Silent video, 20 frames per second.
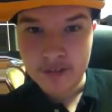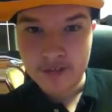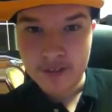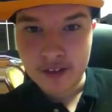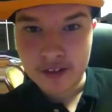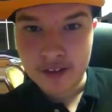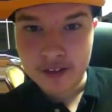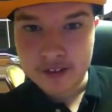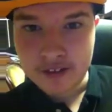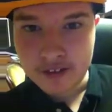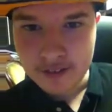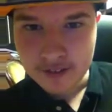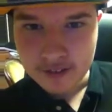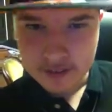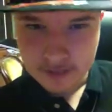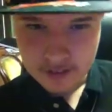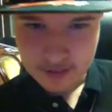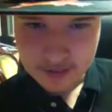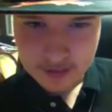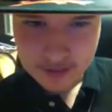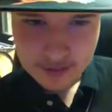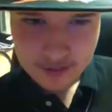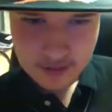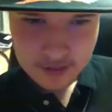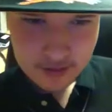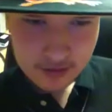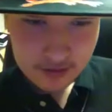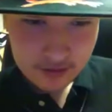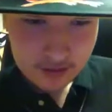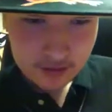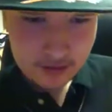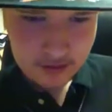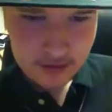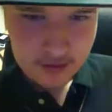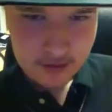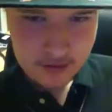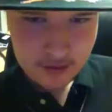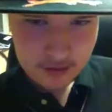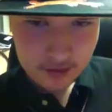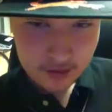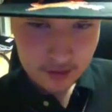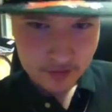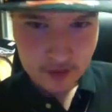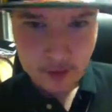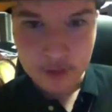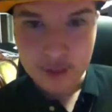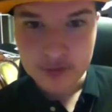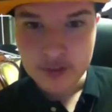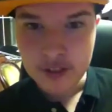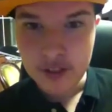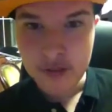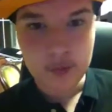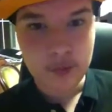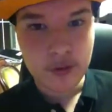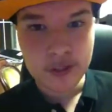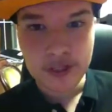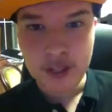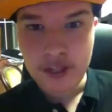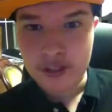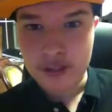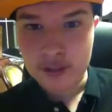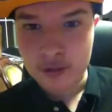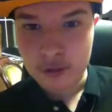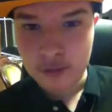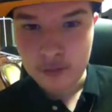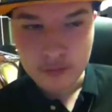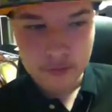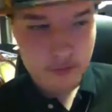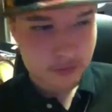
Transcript: face. I've come to accept it, why can't you?